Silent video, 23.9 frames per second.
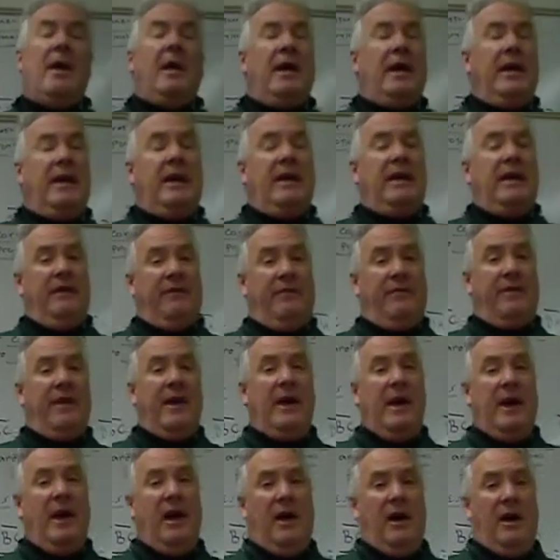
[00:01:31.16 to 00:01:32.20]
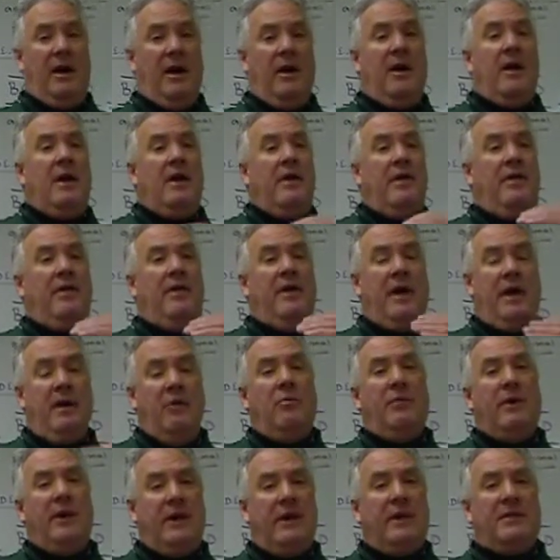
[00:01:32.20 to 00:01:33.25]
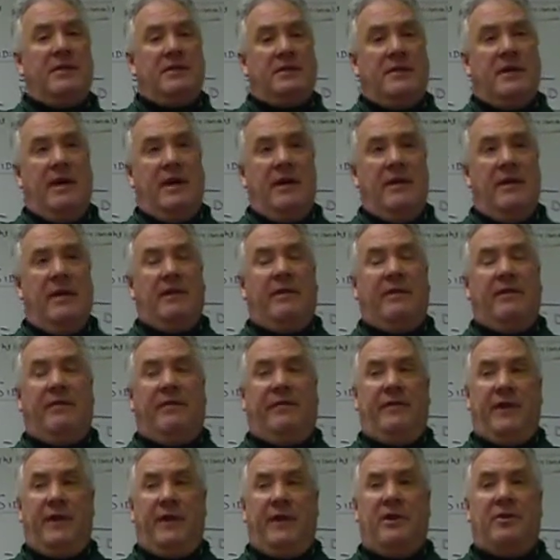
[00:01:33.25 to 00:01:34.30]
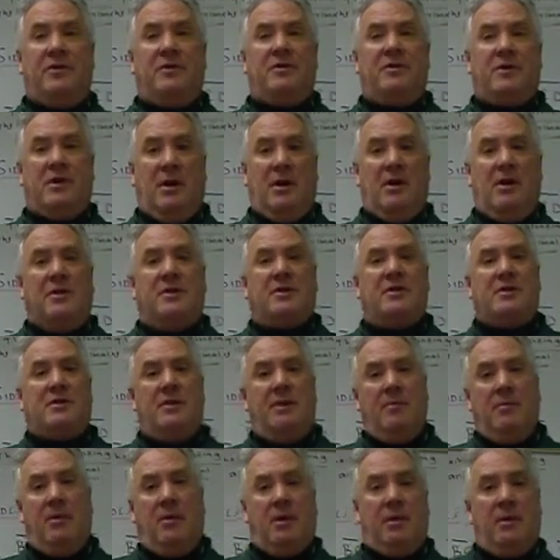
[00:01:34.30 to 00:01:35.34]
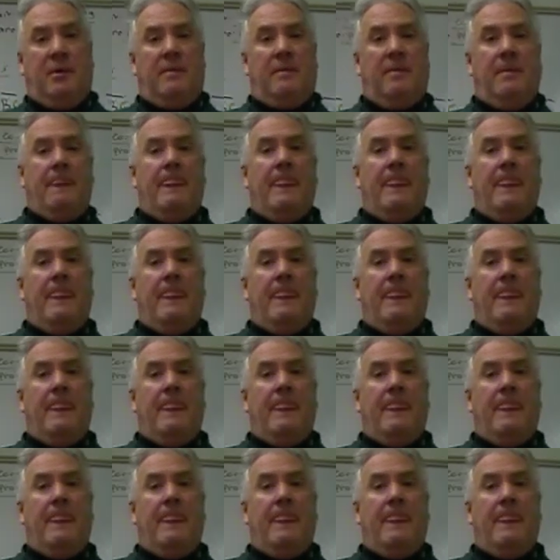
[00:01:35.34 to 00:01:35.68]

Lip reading: And if they are, then we can say that the figures are similar.